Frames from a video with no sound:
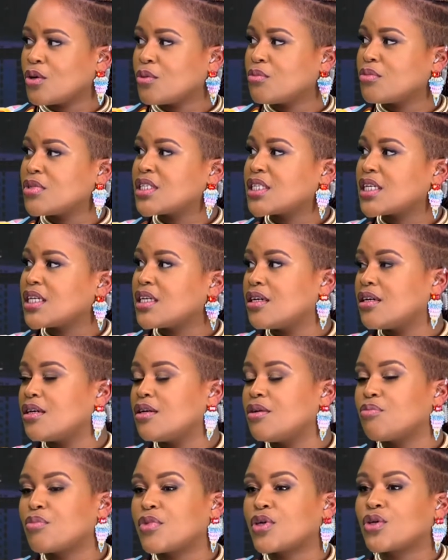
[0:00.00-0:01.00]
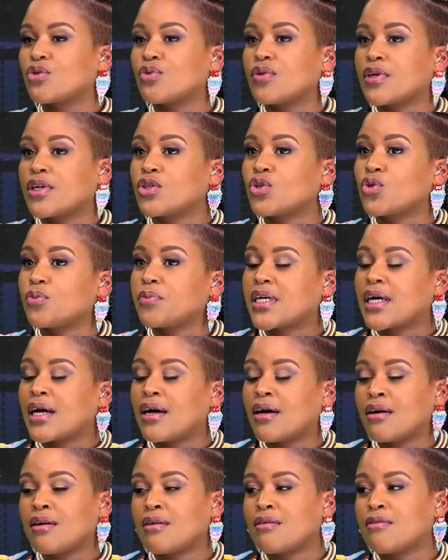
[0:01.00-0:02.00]
Maze, my youth wana
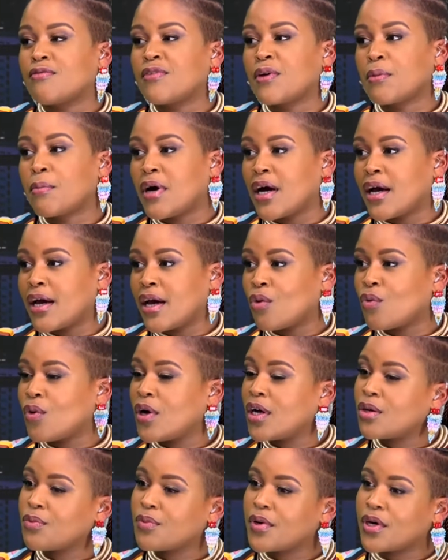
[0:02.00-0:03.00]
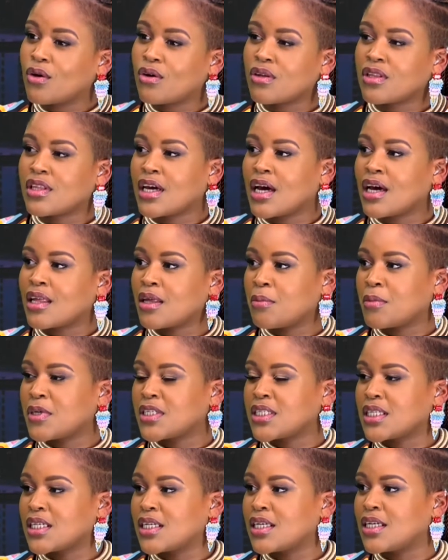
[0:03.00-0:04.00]
tumika vibaya. One way or the other,
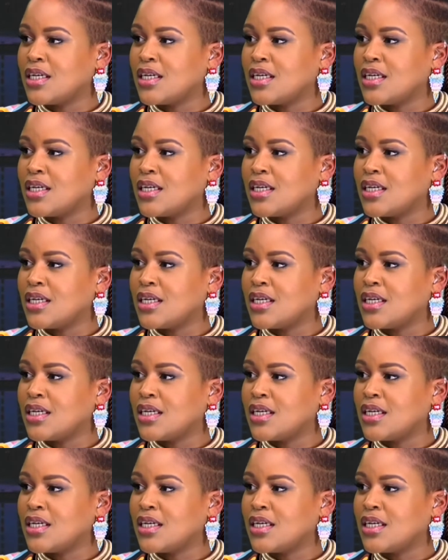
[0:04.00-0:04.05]
maze.